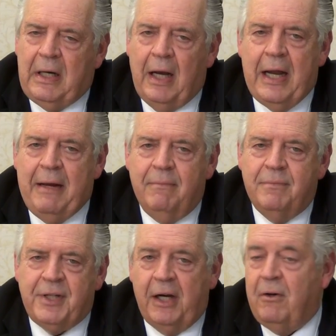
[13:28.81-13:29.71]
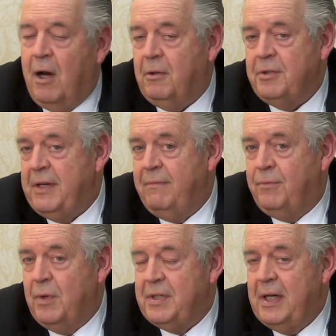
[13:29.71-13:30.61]
Claim Second Chronicles seven
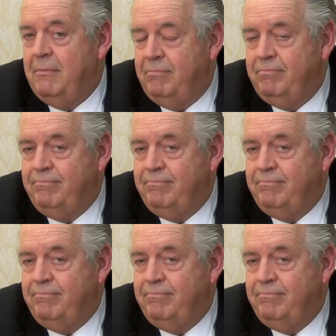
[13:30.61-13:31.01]
fourteen.